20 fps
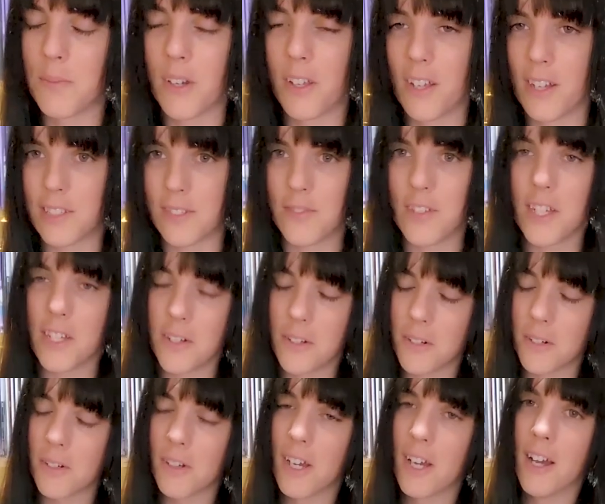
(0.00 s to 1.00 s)
my last
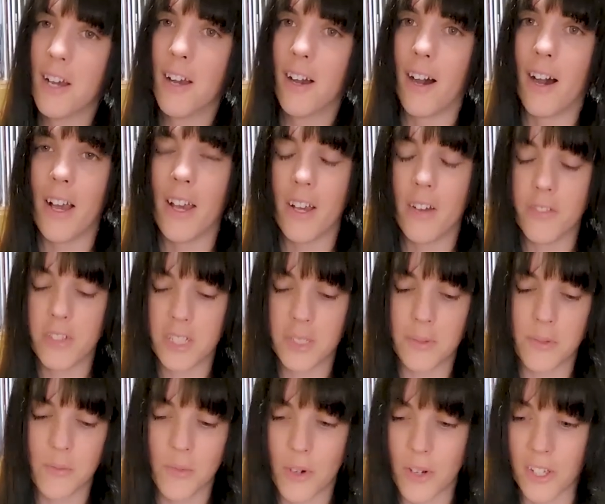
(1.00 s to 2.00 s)
video. I have just
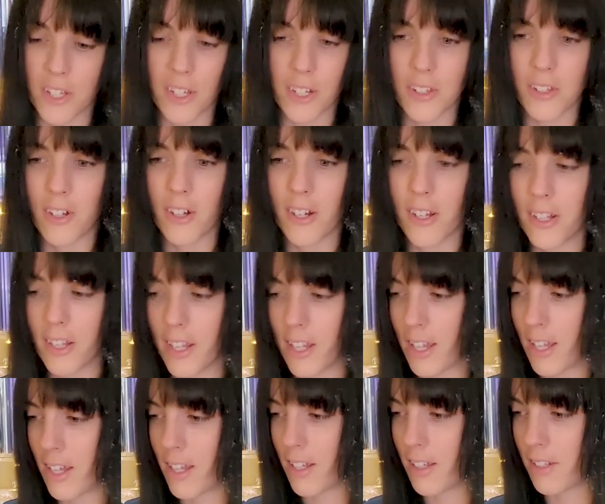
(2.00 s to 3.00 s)
been working a lot
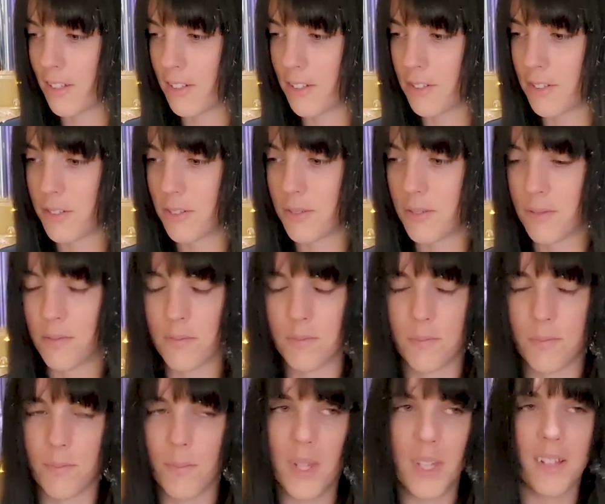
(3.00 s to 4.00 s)
and
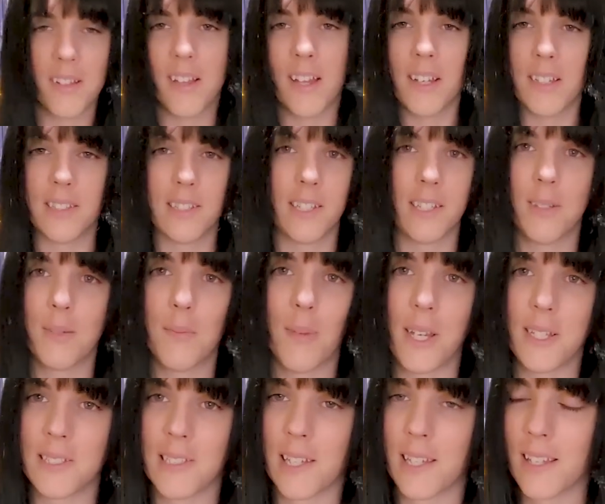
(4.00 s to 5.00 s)
being lazy,
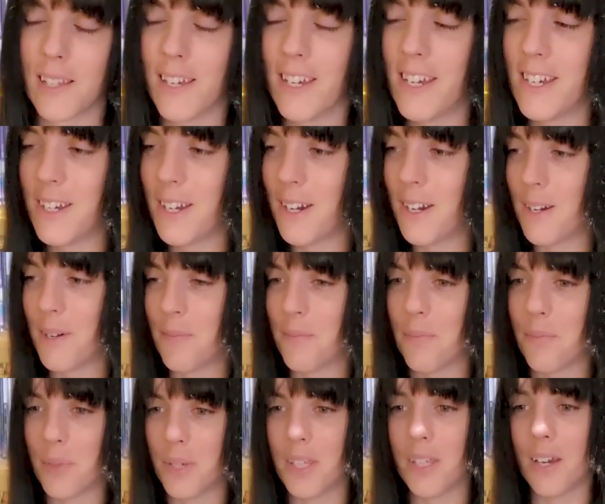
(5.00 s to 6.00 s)
basically.
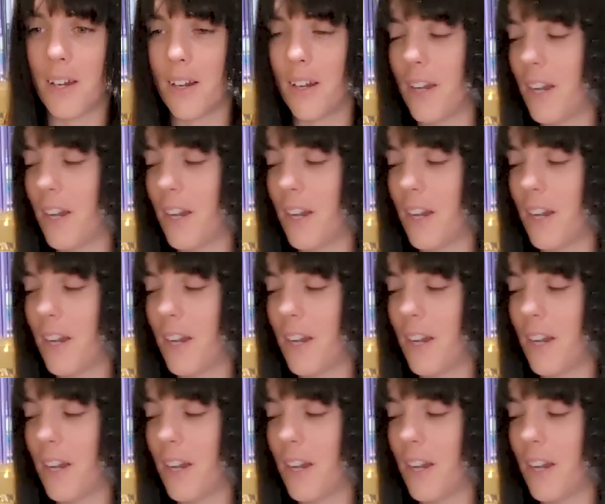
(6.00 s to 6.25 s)
But yeah,